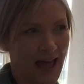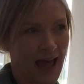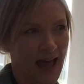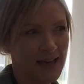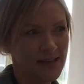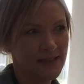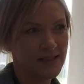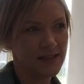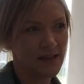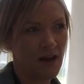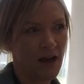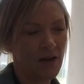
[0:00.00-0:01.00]
And
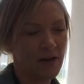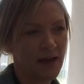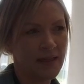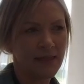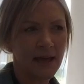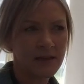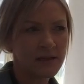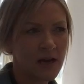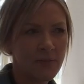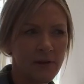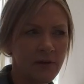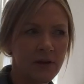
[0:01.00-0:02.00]
at that
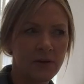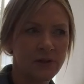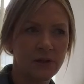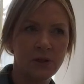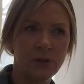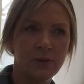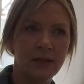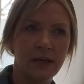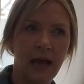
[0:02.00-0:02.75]
time, I think I was only doing